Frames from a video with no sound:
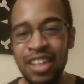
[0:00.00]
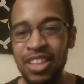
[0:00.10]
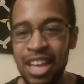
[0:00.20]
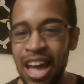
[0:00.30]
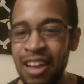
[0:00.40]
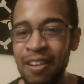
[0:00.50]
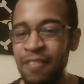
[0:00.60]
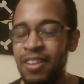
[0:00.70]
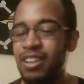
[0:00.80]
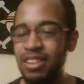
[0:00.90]
god
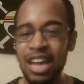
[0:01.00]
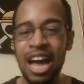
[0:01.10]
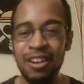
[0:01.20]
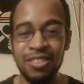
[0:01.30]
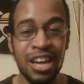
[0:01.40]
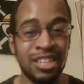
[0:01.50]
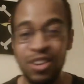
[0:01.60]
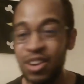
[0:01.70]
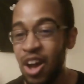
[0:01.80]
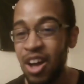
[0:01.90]
of
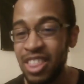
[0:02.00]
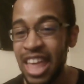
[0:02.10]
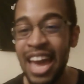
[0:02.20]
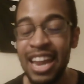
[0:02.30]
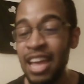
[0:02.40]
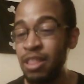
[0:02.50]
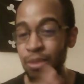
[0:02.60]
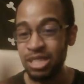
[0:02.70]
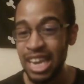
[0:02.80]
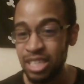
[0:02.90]
thunder and all that and
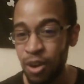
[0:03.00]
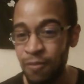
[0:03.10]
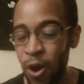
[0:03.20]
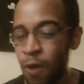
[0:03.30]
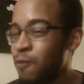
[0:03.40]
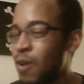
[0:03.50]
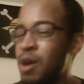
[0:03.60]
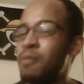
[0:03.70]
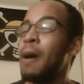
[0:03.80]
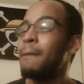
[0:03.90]
protector of Earthrealm,